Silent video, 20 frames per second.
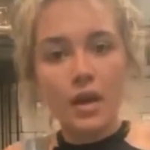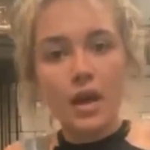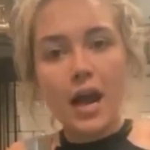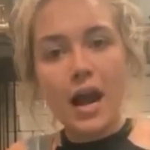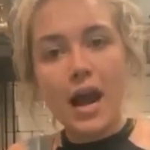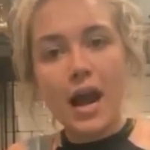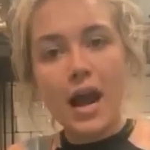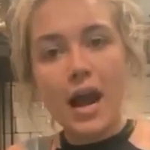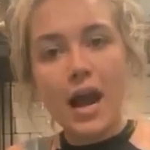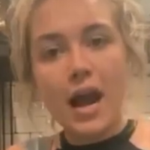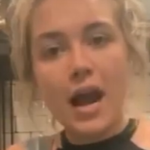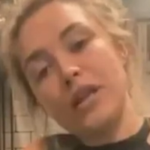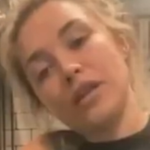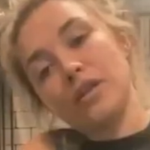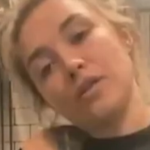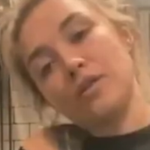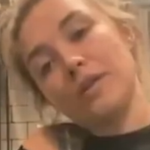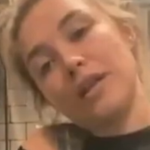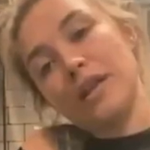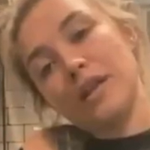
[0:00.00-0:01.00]
and
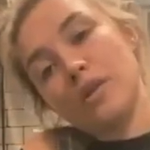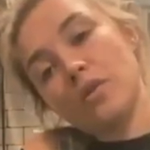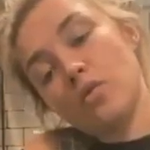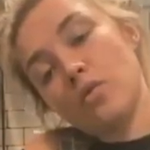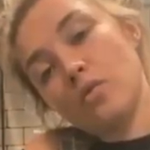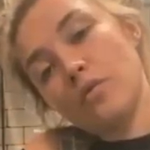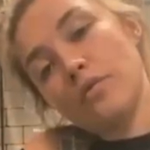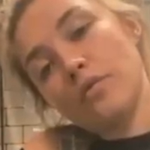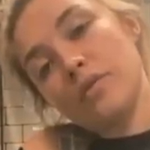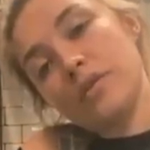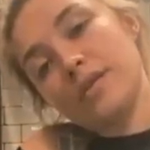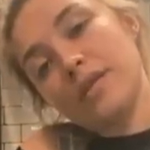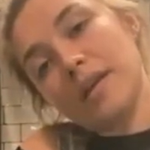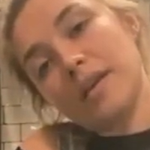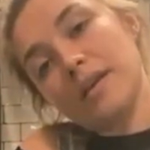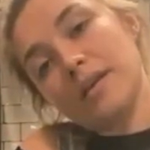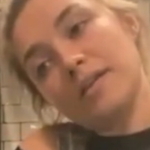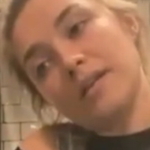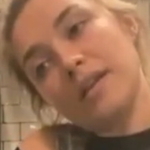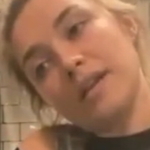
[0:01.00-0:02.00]
then you let it cool for a
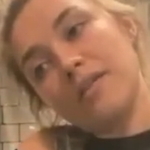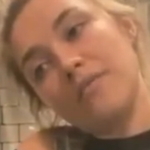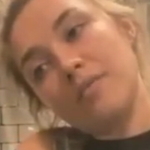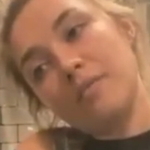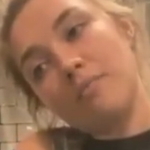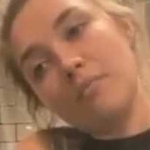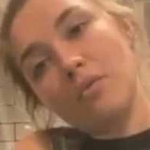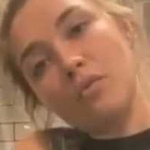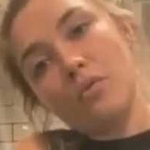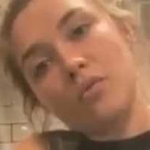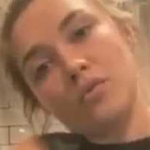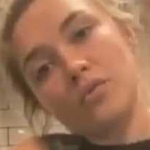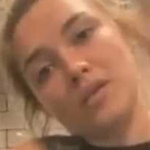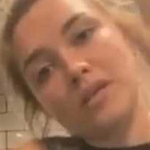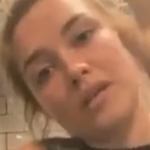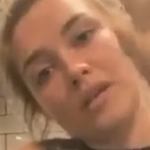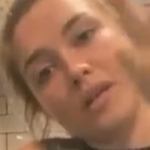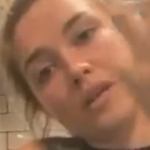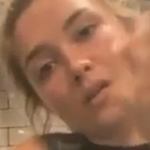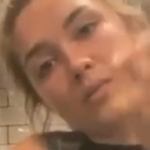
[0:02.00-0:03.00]
second, and if it pours
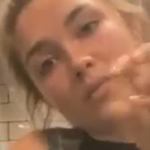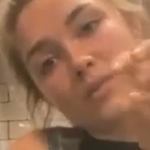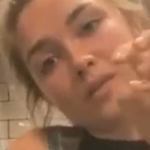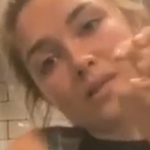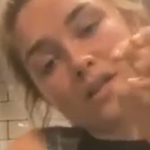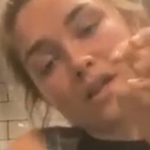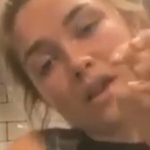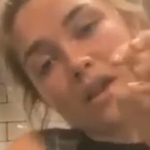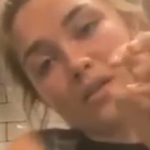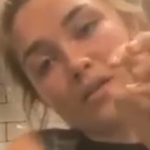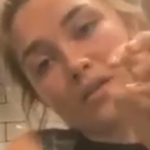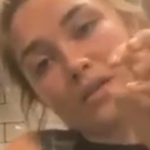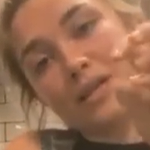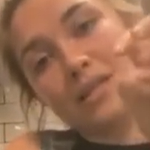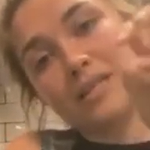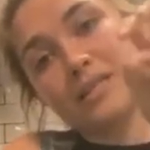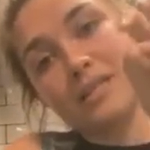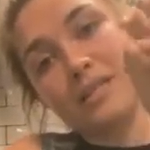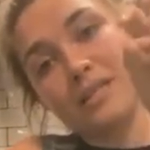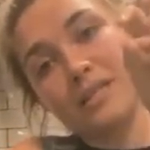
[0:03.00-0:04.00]
and it clumps together and
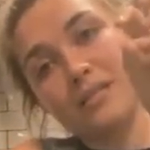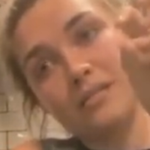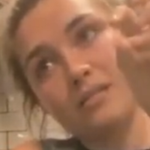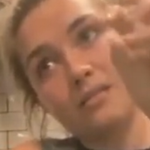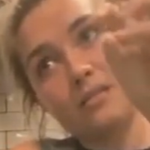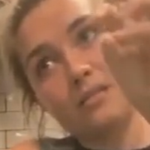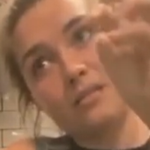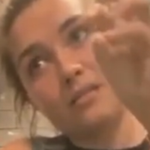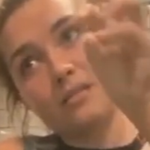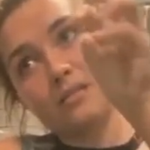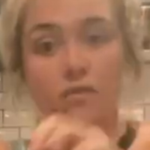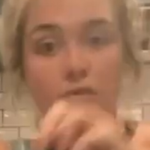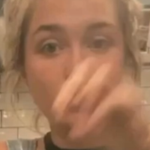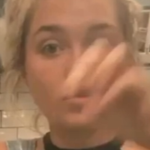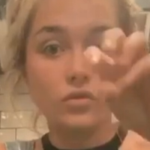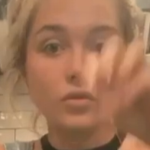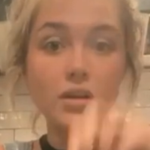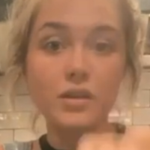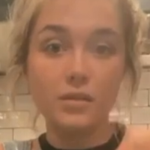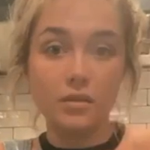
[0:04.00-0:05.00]
it
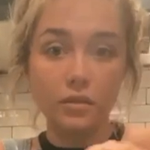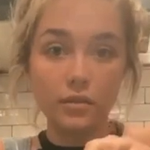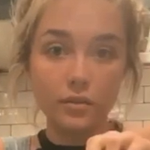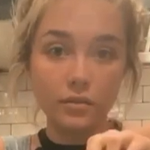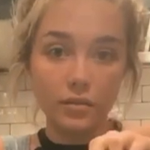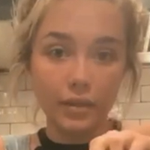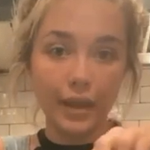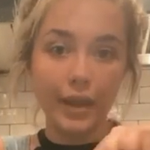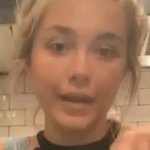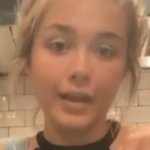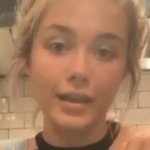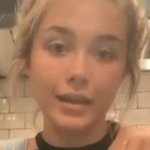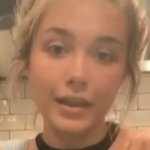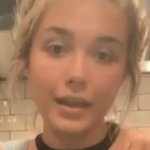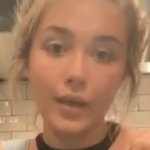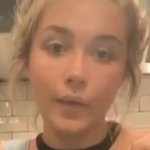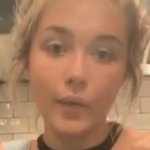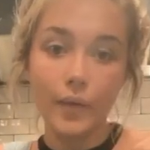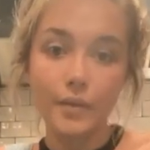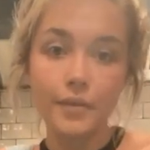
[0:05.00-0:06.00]
doesn't drizzle like a
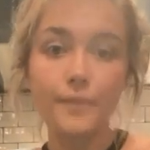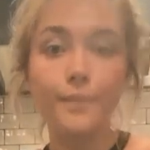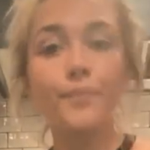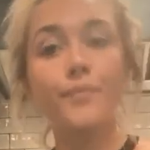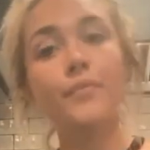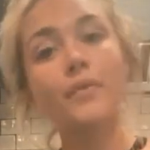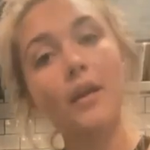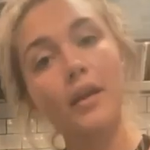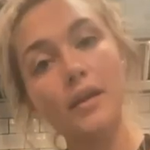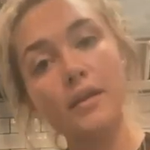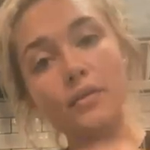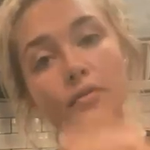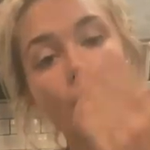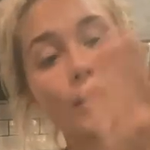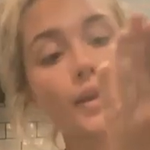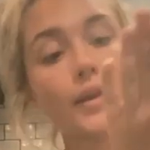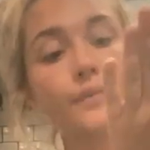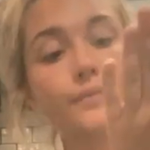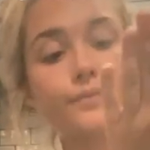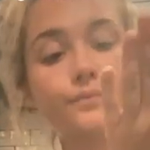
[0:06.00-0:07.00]
liquid, then it's ready.